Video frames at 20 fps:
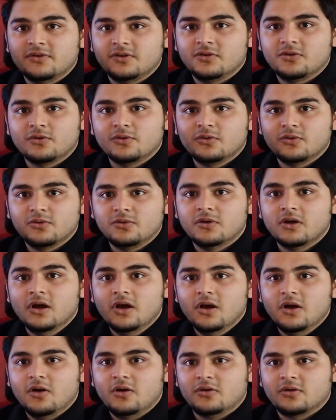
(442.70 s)
row
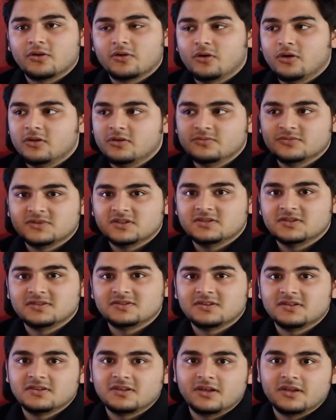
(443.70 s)
or a column
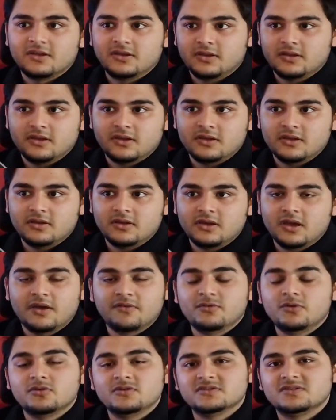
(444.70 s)
suggesting that, have
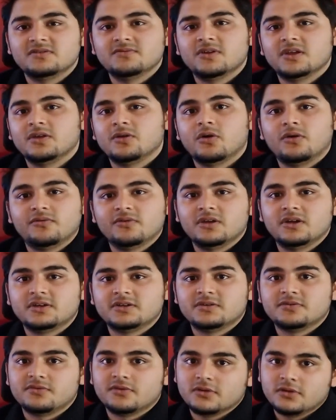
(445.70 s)
you received any offer
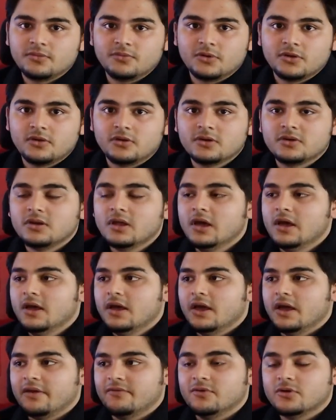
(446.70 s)
letter for them or not,
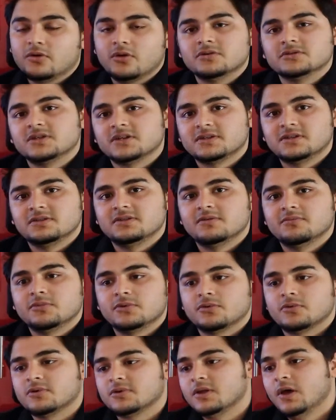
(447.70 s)
have you contacted them or
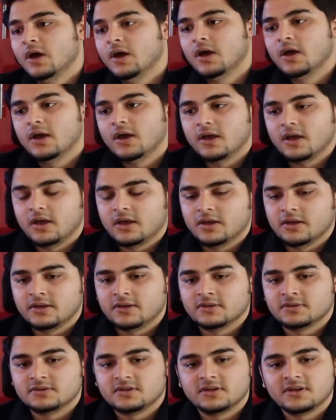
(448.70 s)
not.
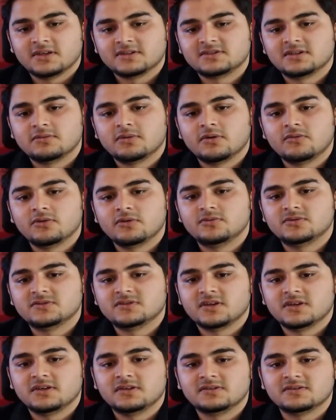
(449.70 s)
And the next step I would
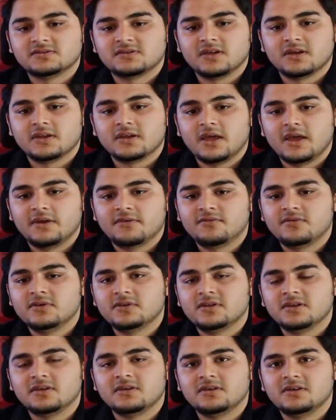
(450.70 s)
say is that
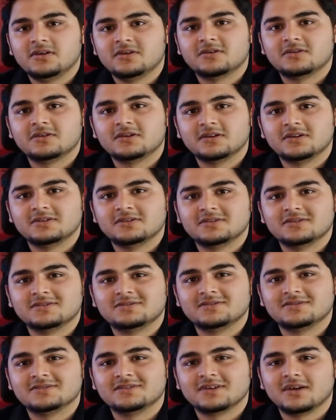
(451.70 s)
everything here
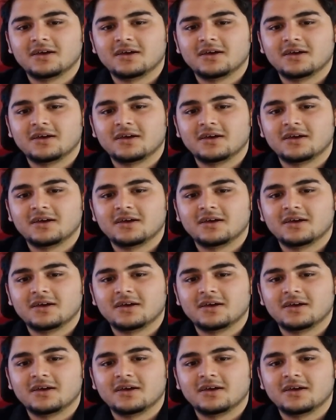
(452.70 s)
is